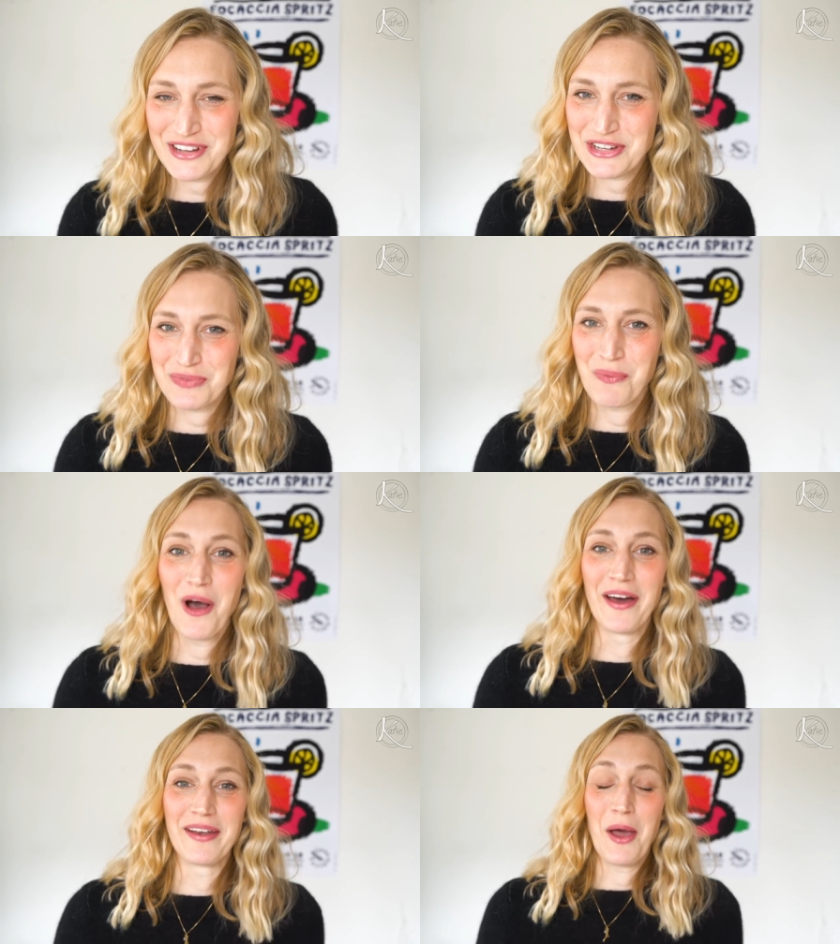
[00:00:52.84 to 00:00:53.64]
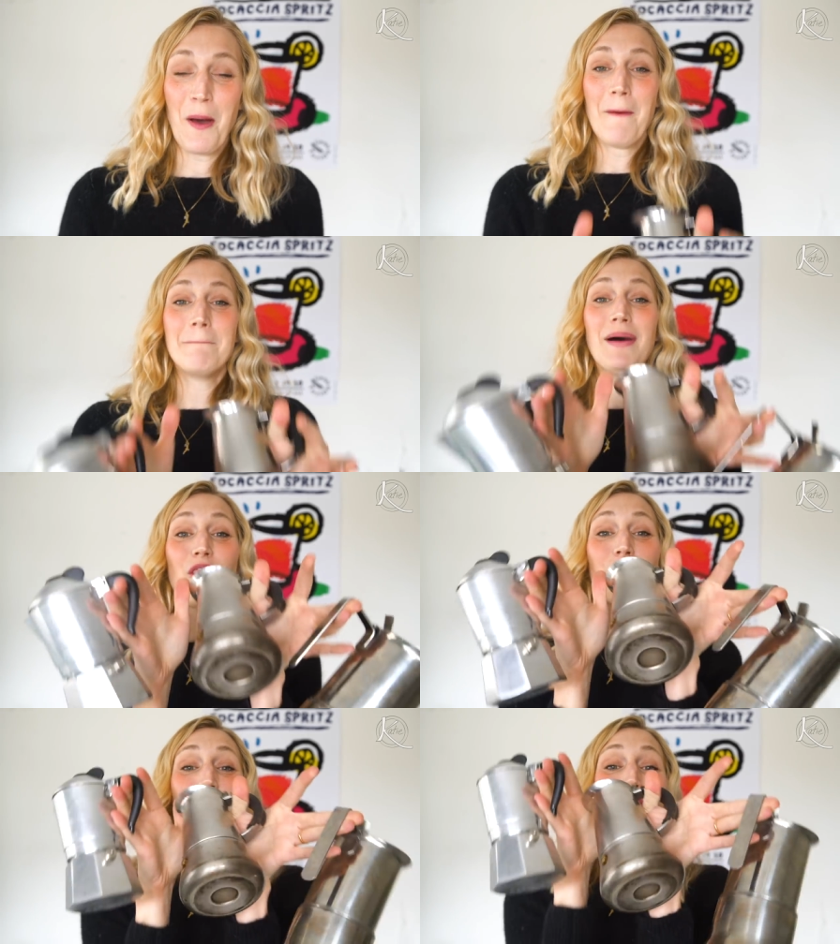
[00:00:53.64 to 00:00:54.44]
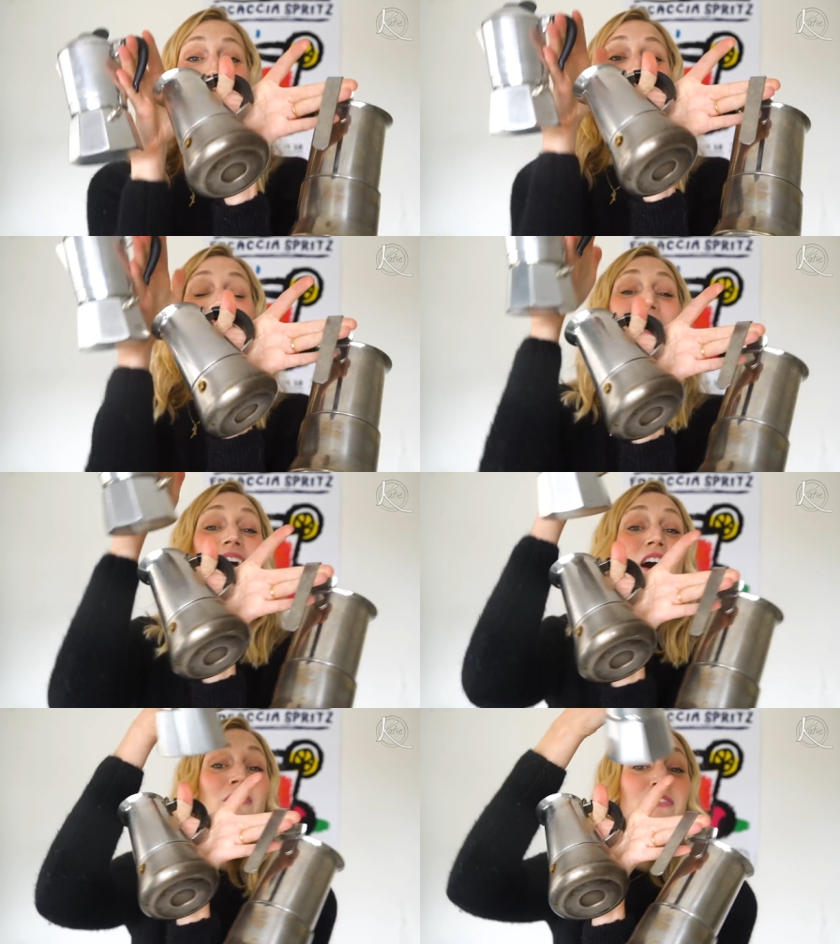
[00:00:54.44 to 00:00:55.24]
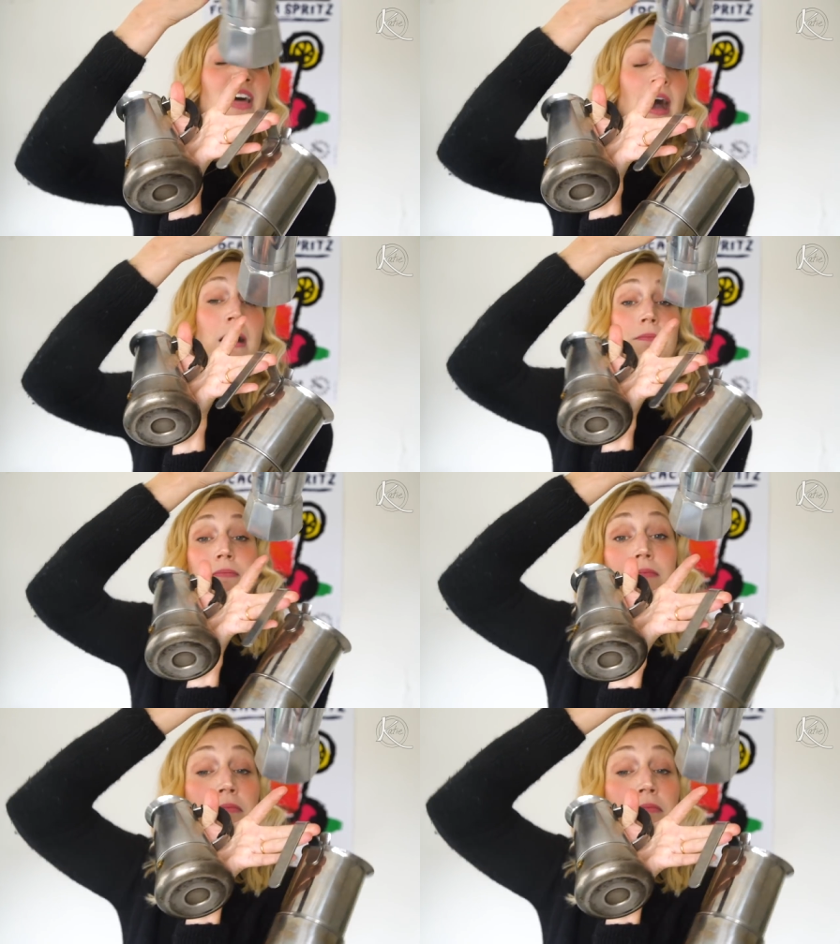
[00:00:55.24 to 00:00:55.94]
not just one, but three of them.